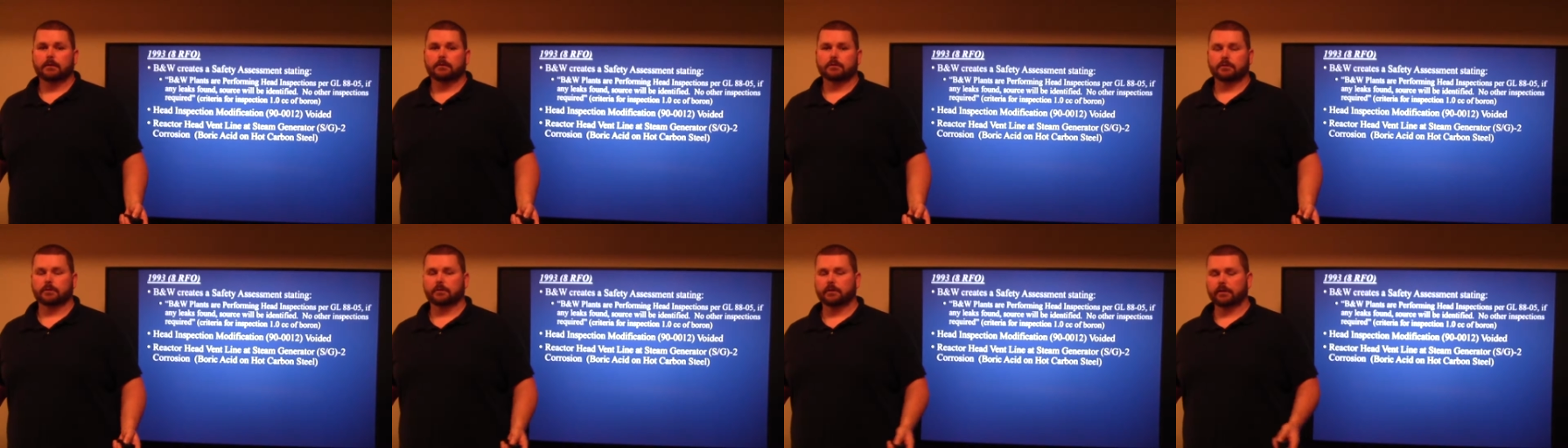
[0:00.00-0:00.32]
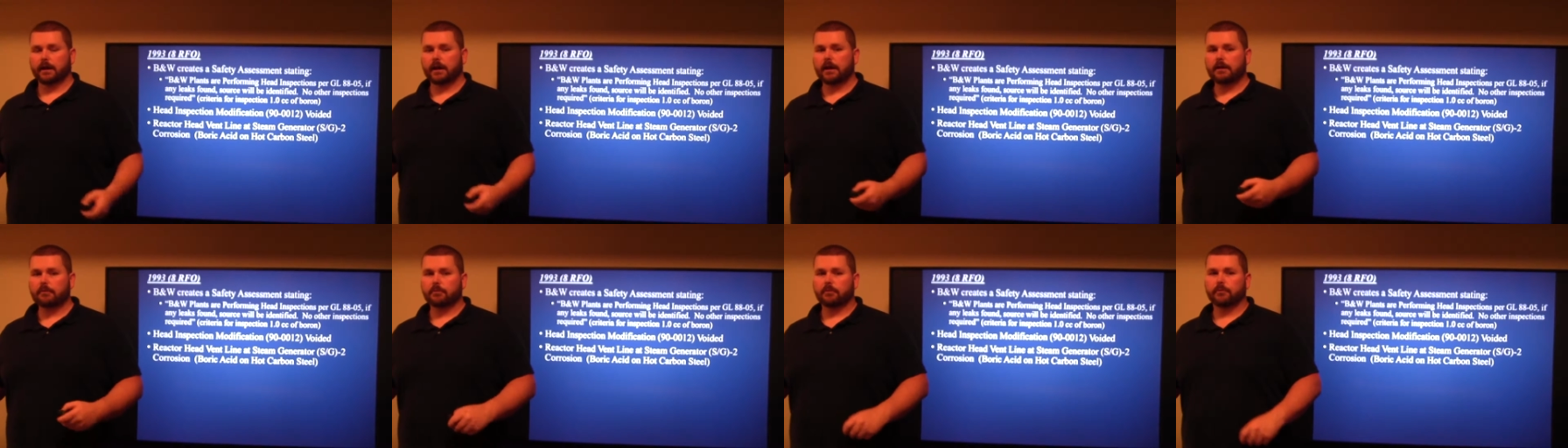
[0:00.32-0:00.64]
during
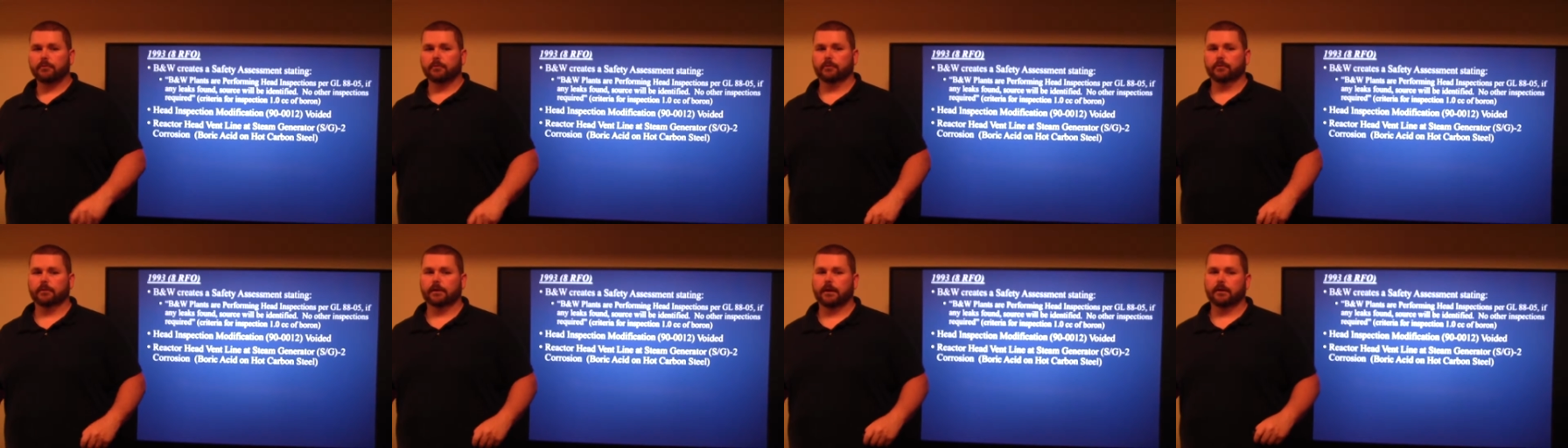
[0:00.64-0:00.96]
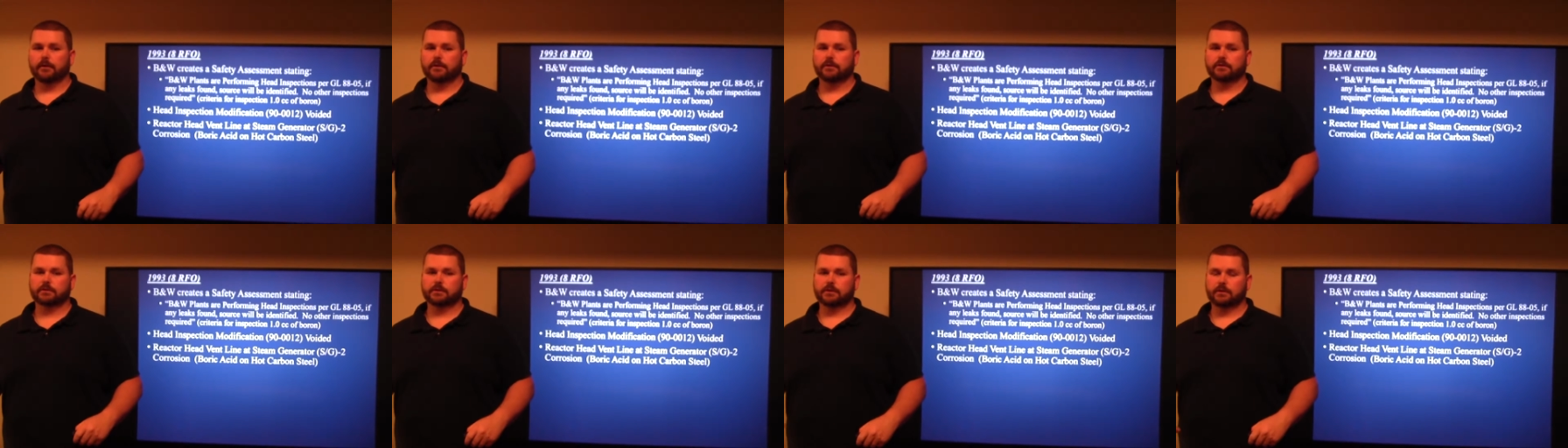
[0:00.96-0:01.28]
their 8th refueling
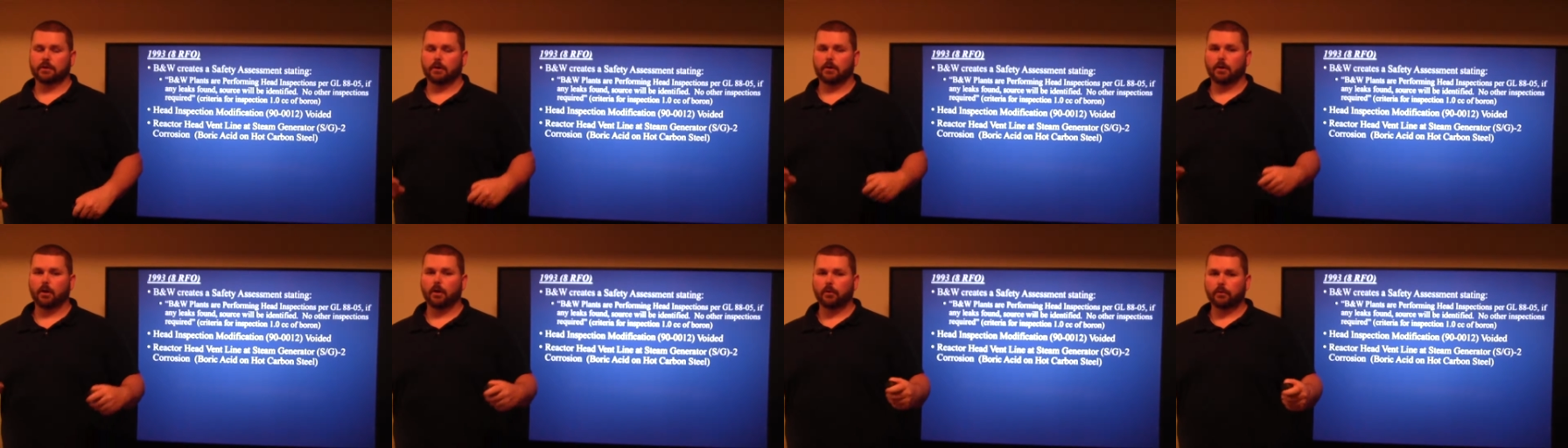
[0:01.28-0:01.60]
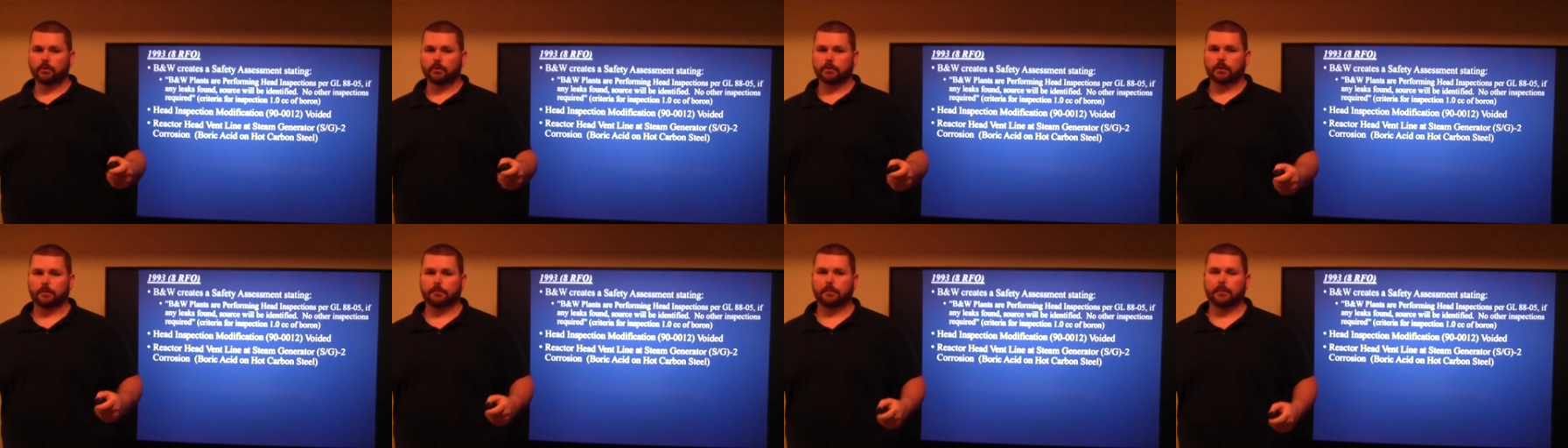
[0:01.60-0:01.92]
outage,
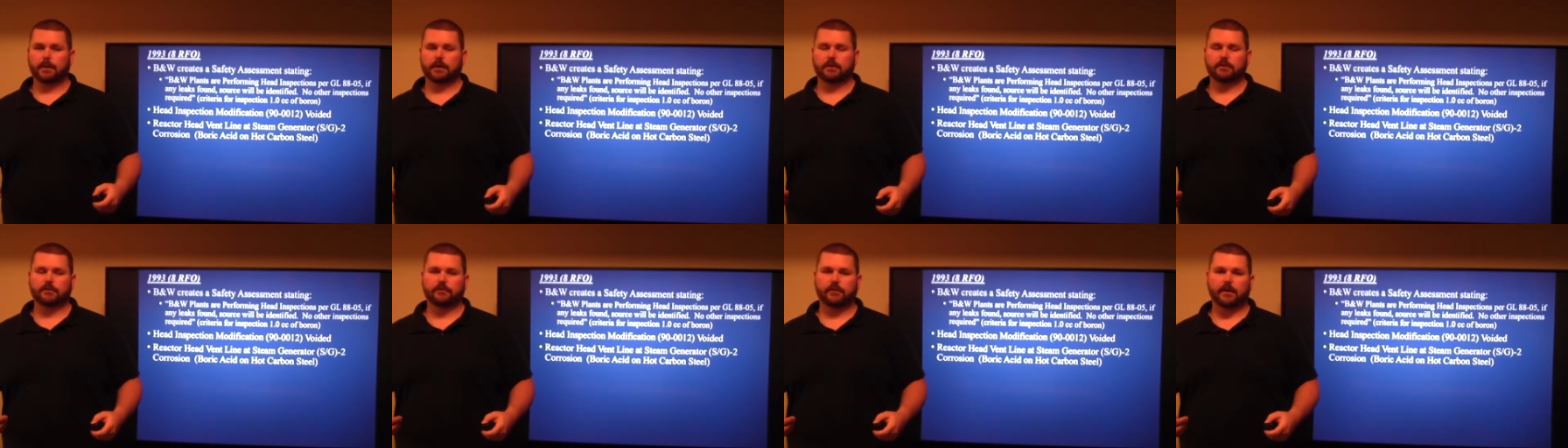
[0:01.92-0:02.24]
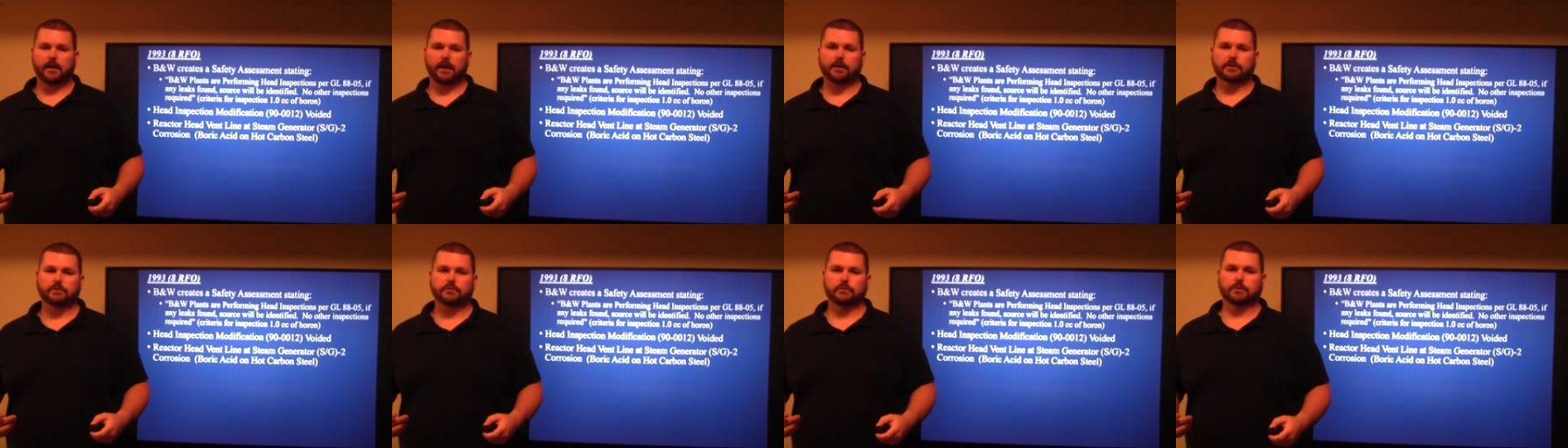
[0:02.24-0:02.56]
the
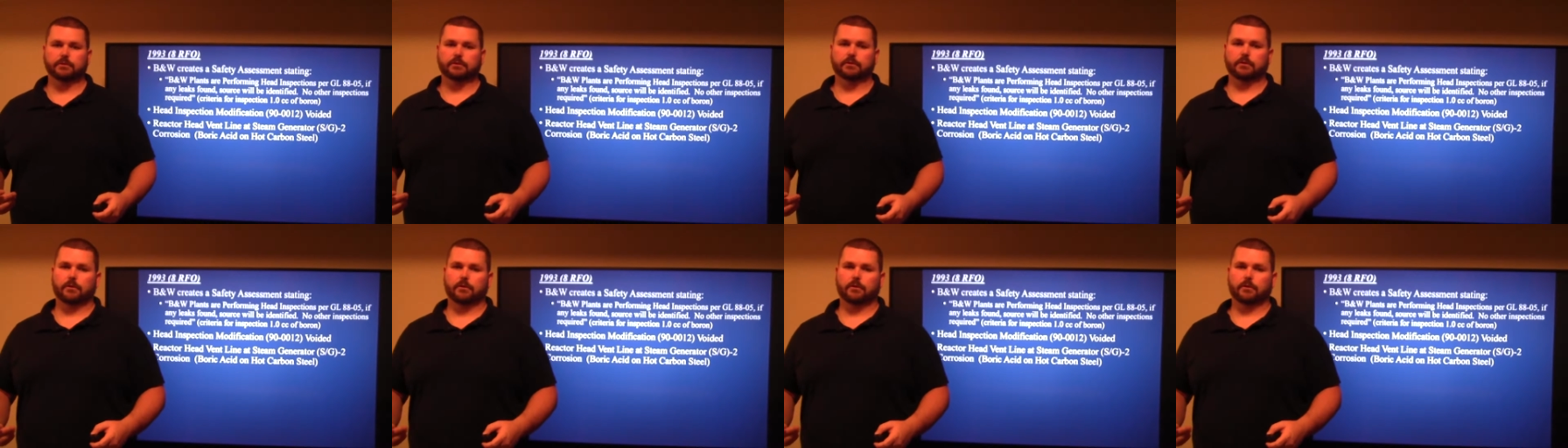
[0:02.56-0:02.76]
manufacturers,